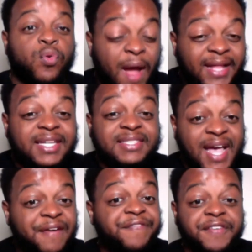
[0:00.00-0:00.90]
cracked the
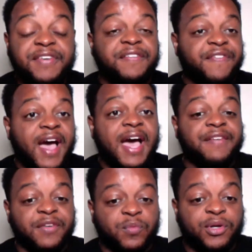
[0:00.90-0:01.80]
top
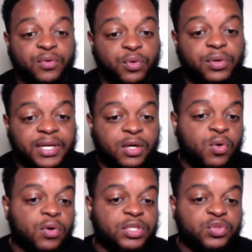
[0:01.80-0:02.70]
55 in recruiting
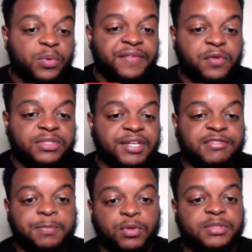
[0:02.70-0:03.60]
according to
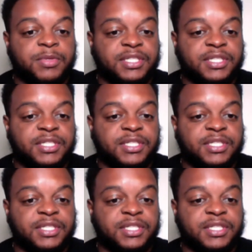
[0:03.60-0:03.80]
24/7 Sports.